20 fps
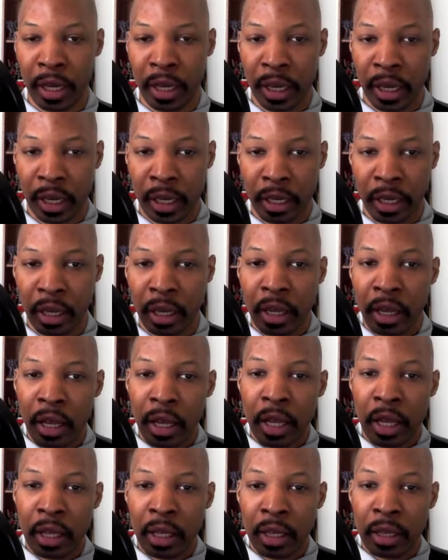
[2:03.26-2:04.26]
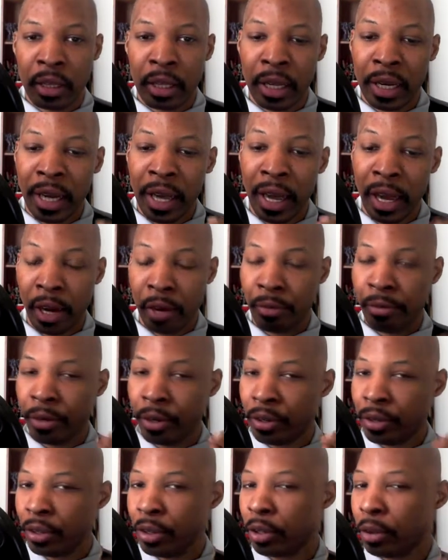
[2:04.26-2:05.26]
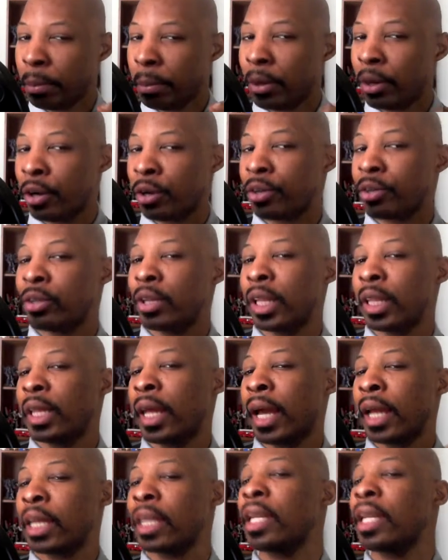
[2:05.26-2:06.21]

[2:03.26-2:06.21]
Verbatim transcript: it, then every single person in that